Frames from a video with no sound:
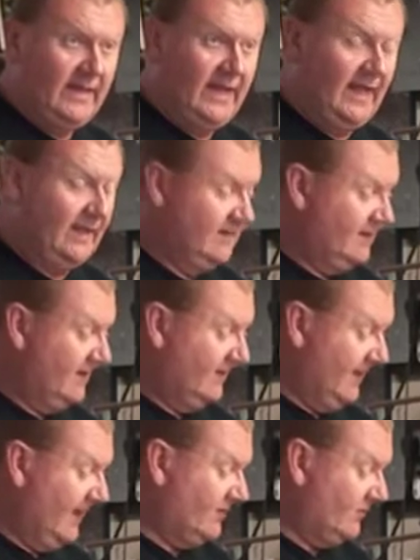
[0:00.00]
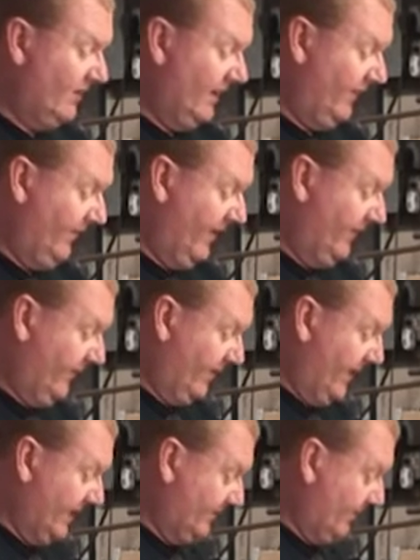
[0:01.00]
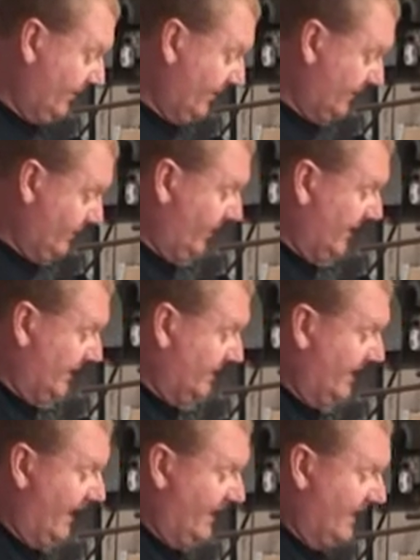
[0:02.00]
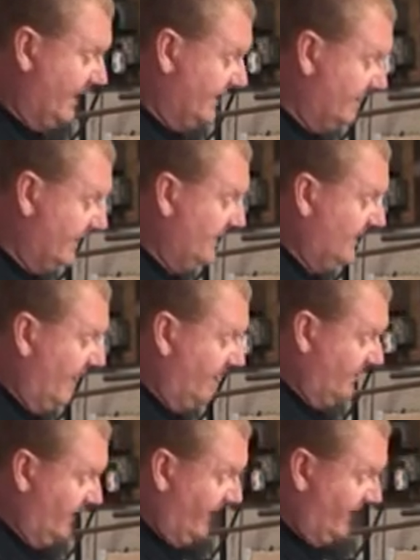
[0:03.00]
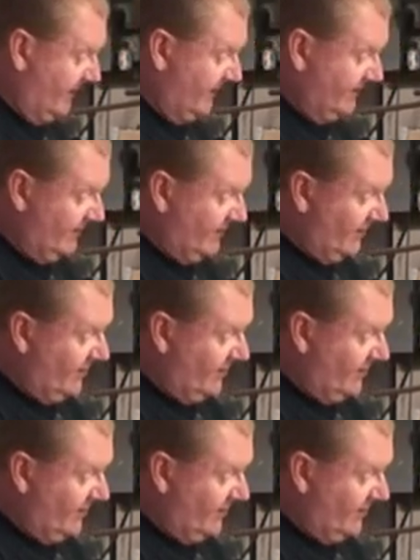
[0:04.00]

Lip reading: and that's really fun for us because we can take details like these